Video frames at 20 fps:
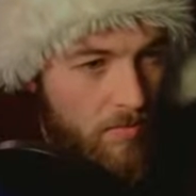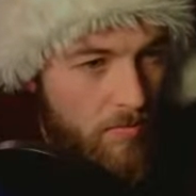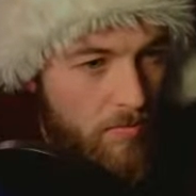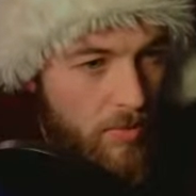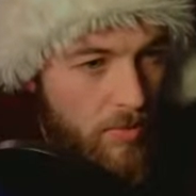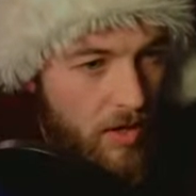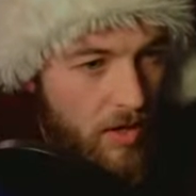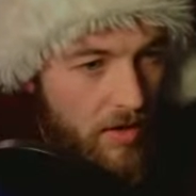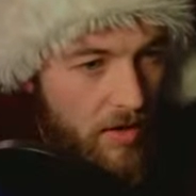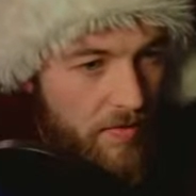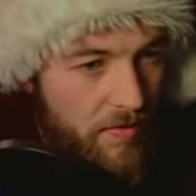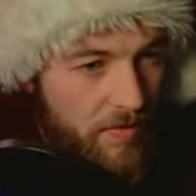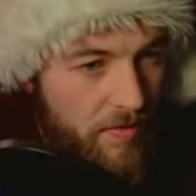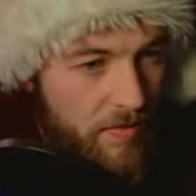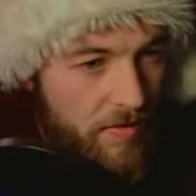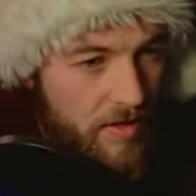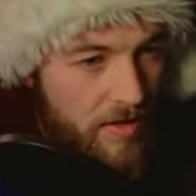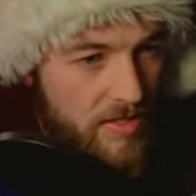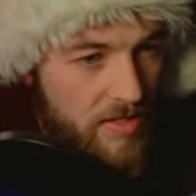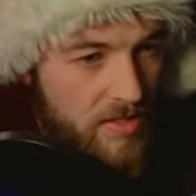But
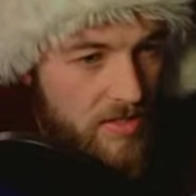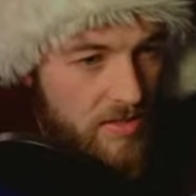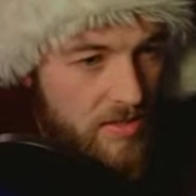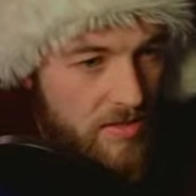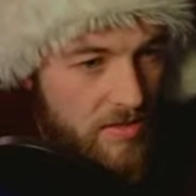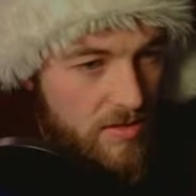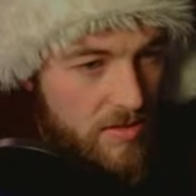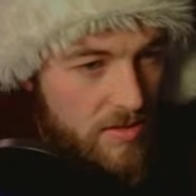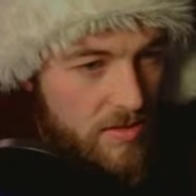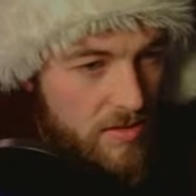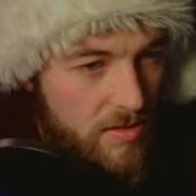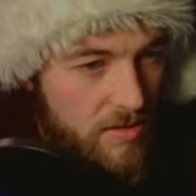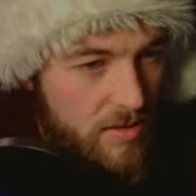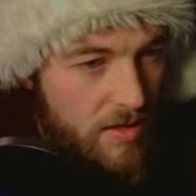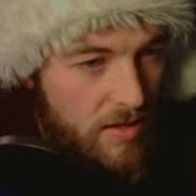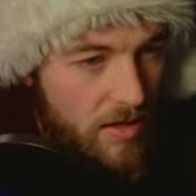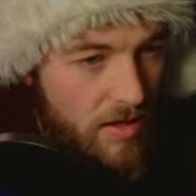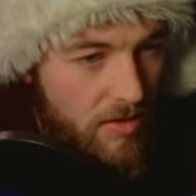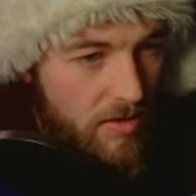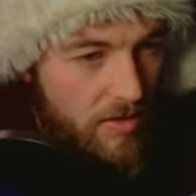this
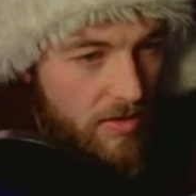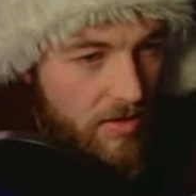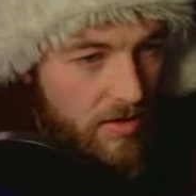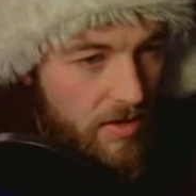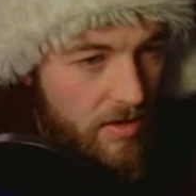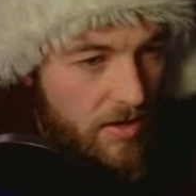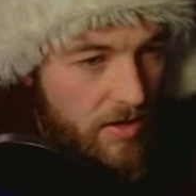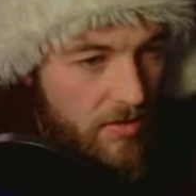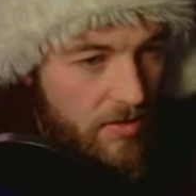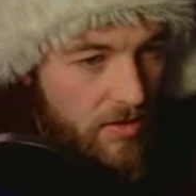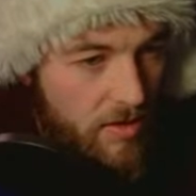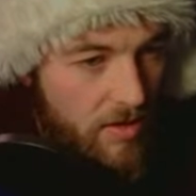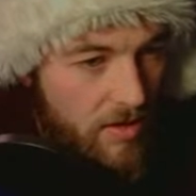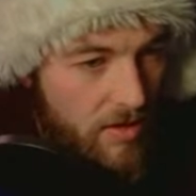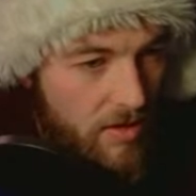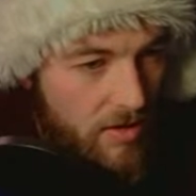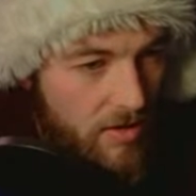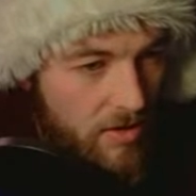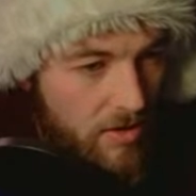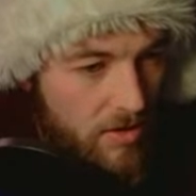area down
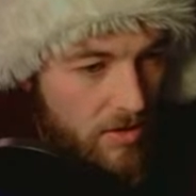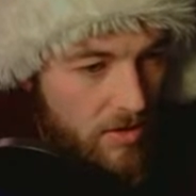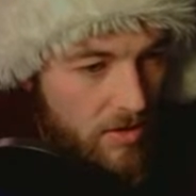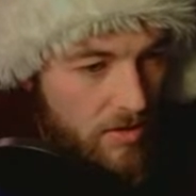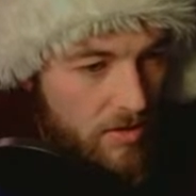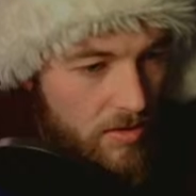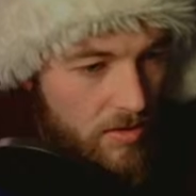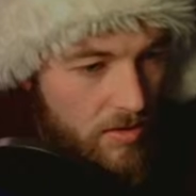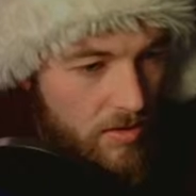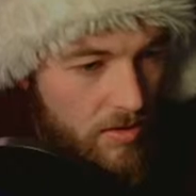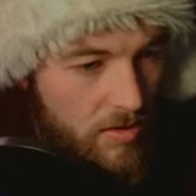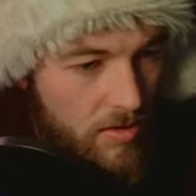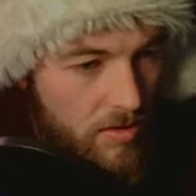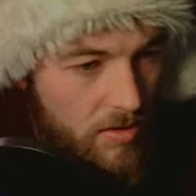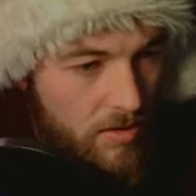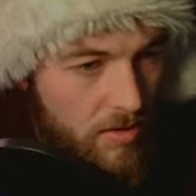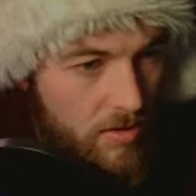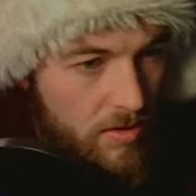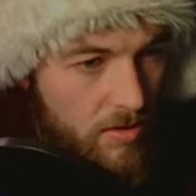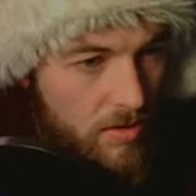here
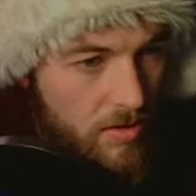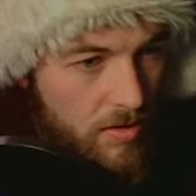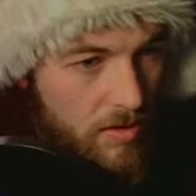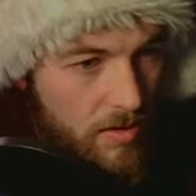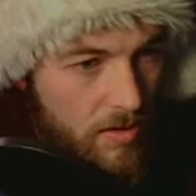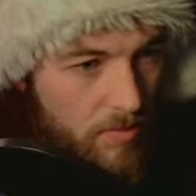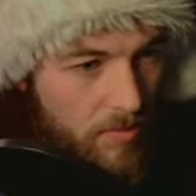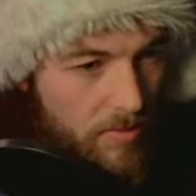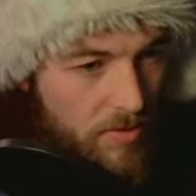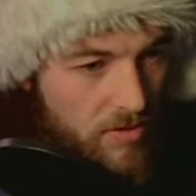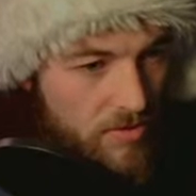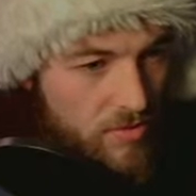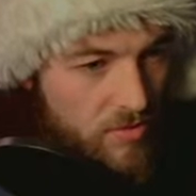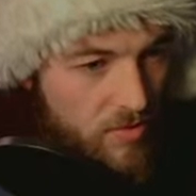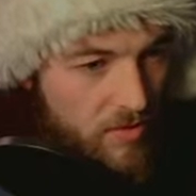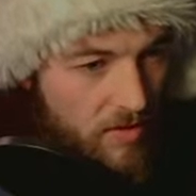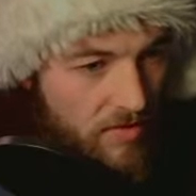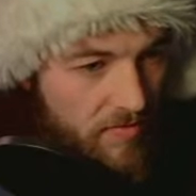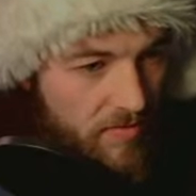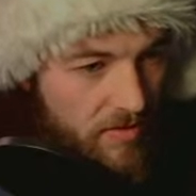appears to
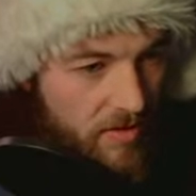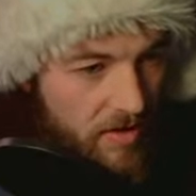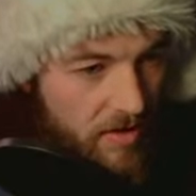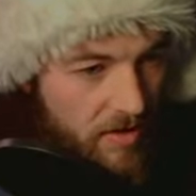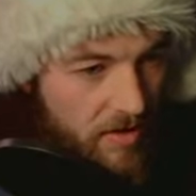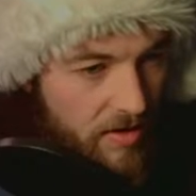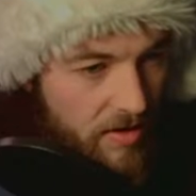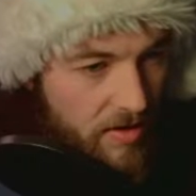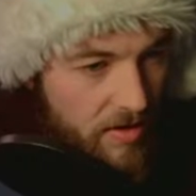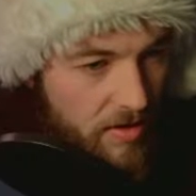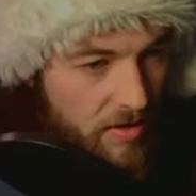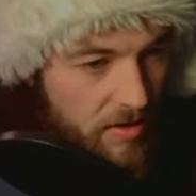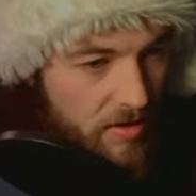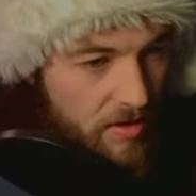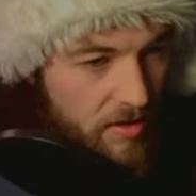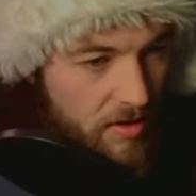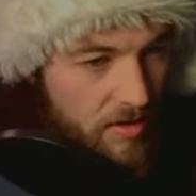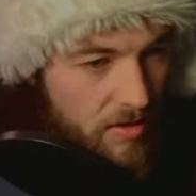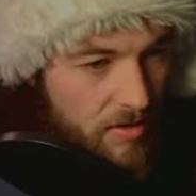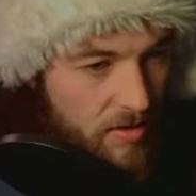have done
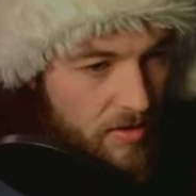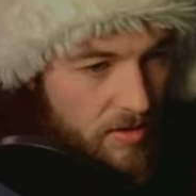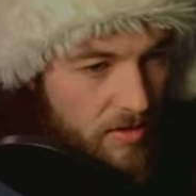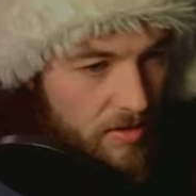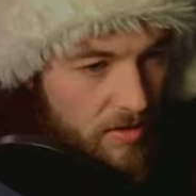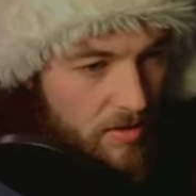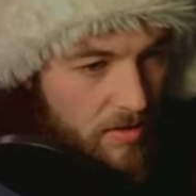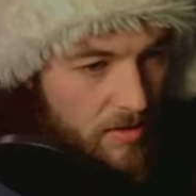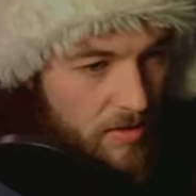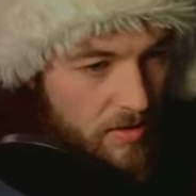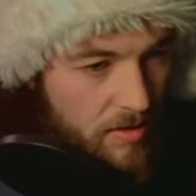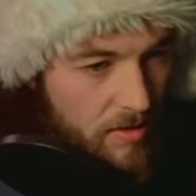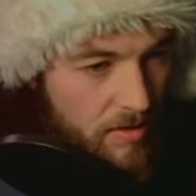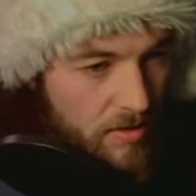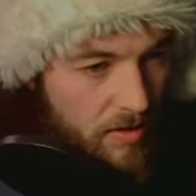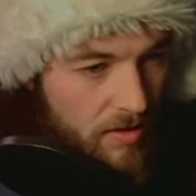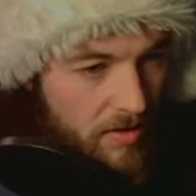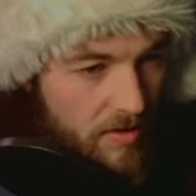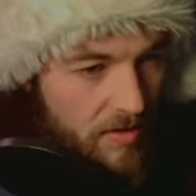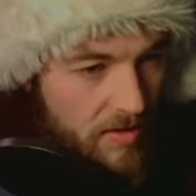
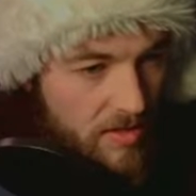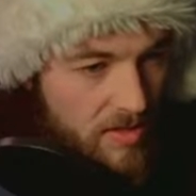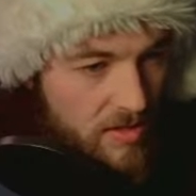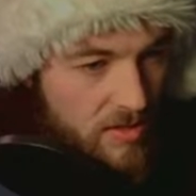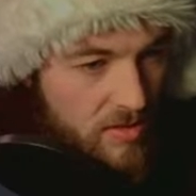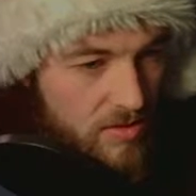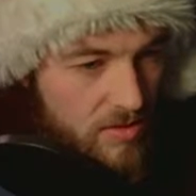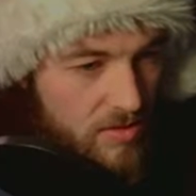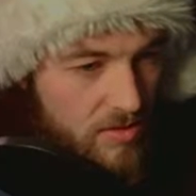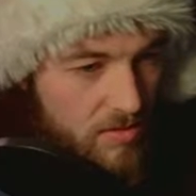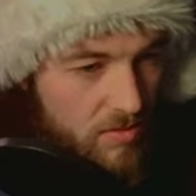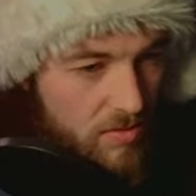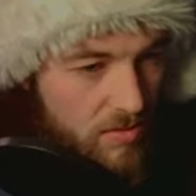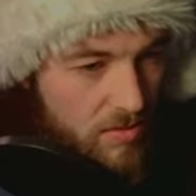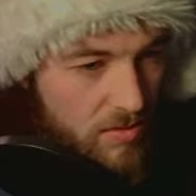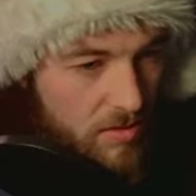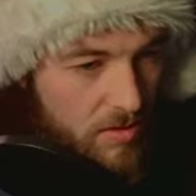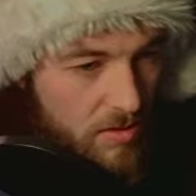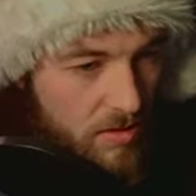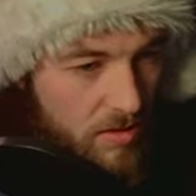like this
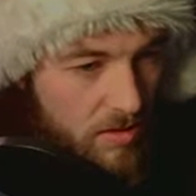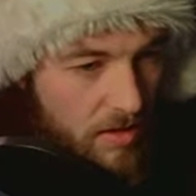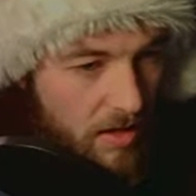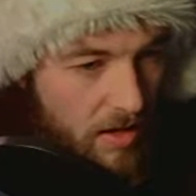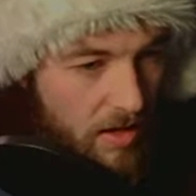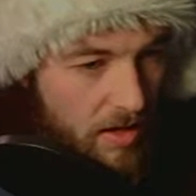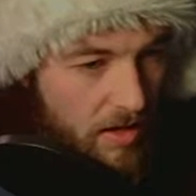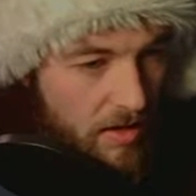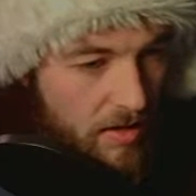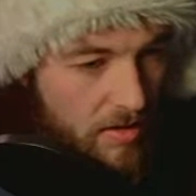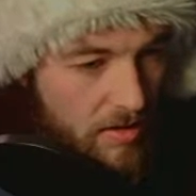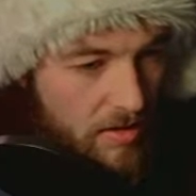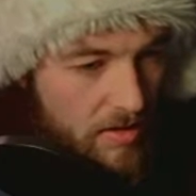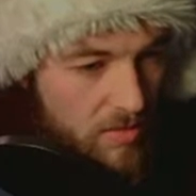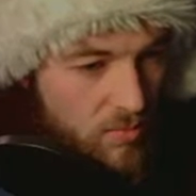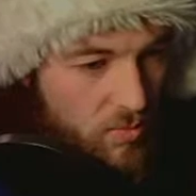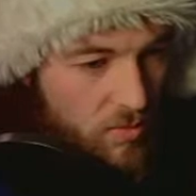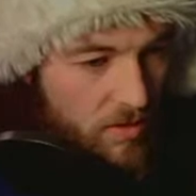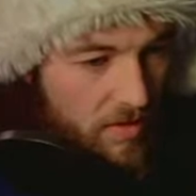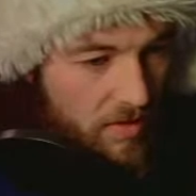9, this
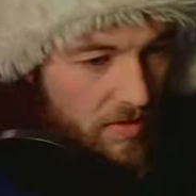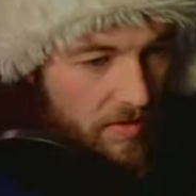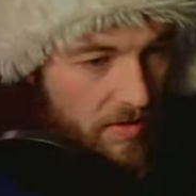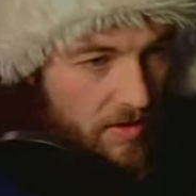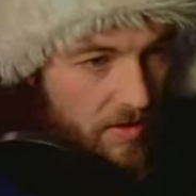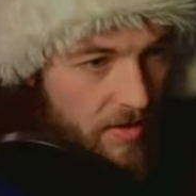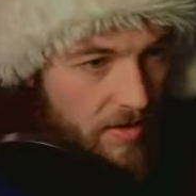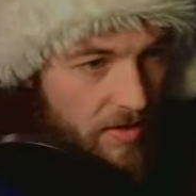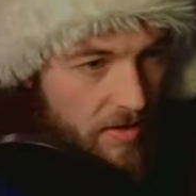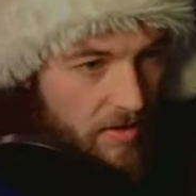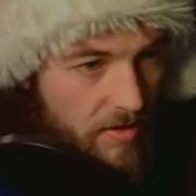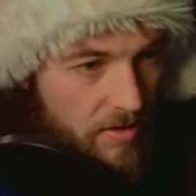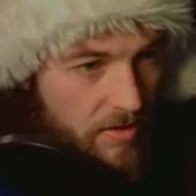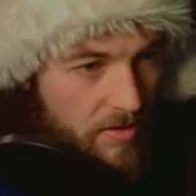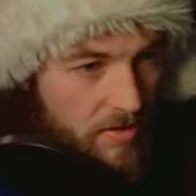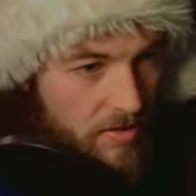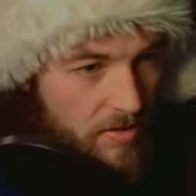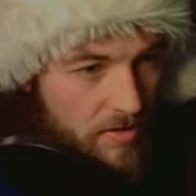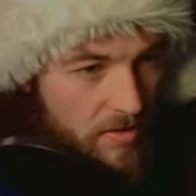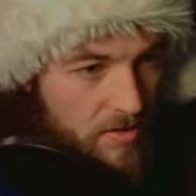1 there
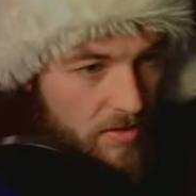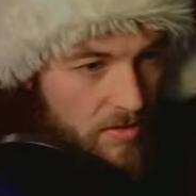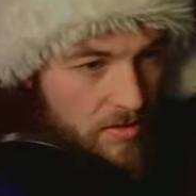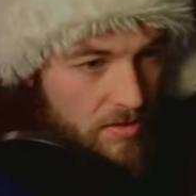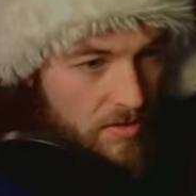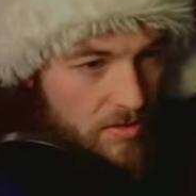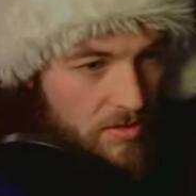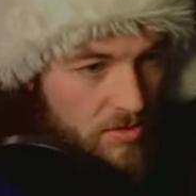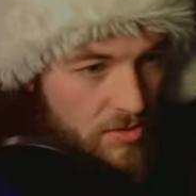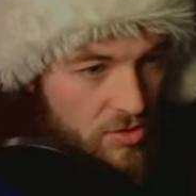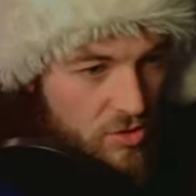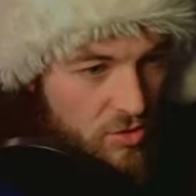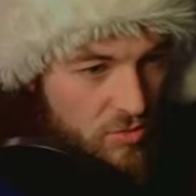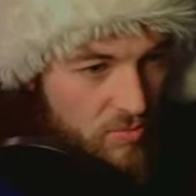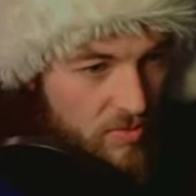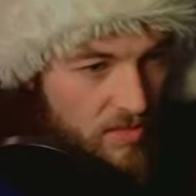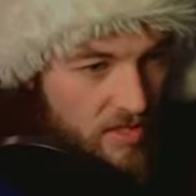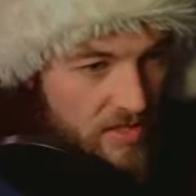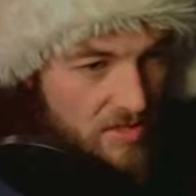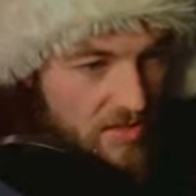should
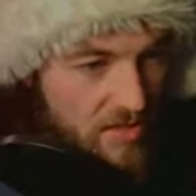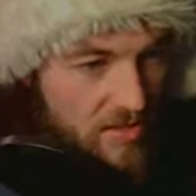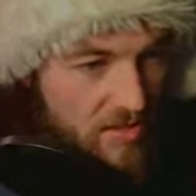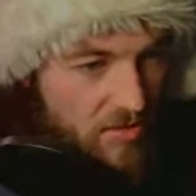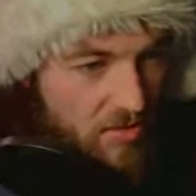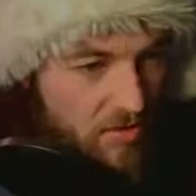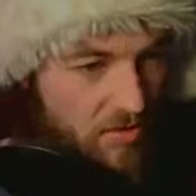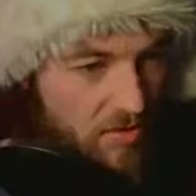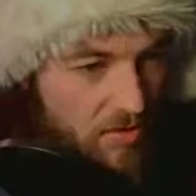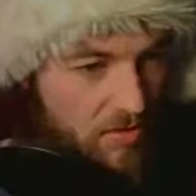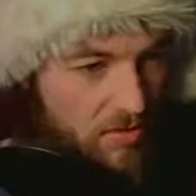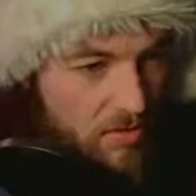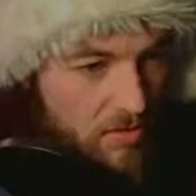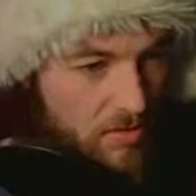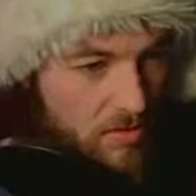be a 0.